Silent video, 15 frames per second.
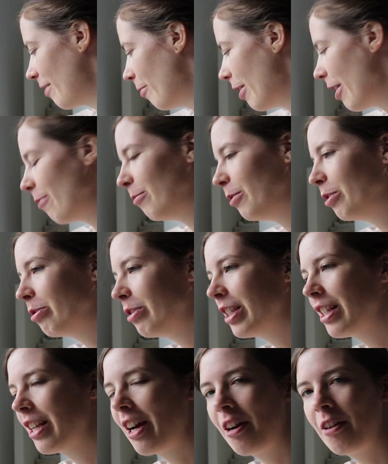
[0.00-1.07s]
what I'm
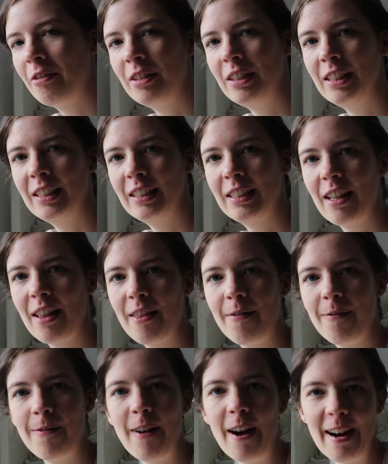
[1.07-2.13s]
doing now is the
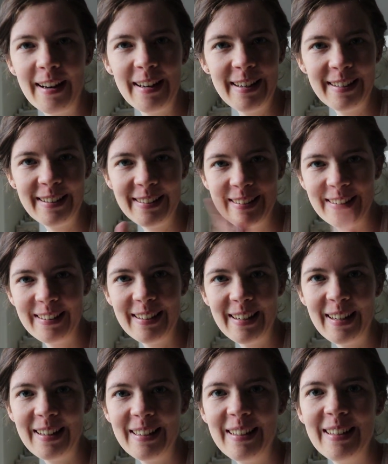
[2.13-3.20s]
fine
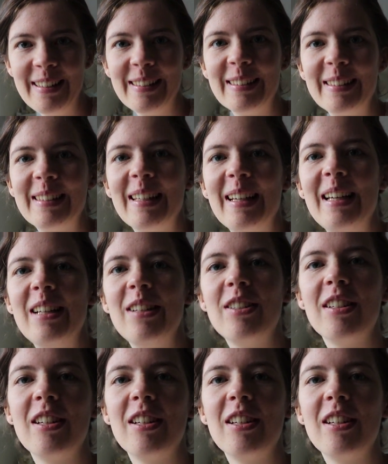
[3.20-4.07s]
editing stage,